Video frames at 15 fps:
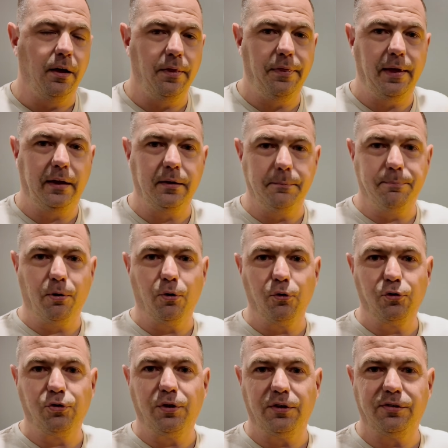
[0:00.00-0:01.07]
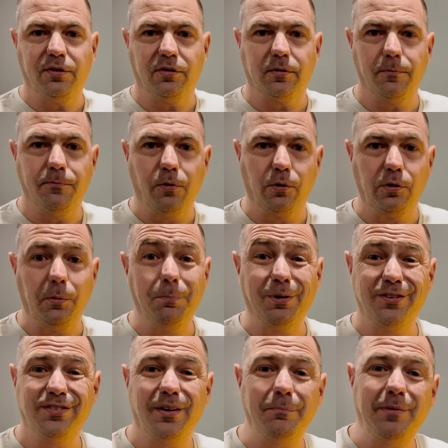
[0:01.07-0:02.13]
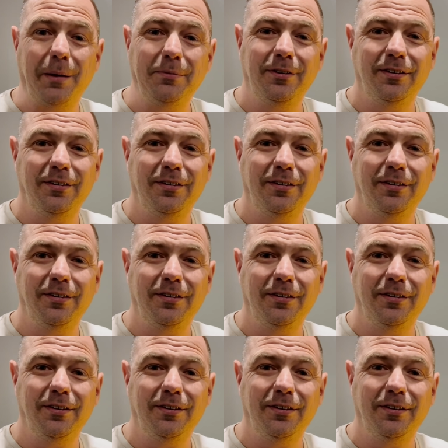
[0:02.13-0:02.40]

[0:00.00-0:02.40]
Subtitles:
they can purge this system for you. But sometimes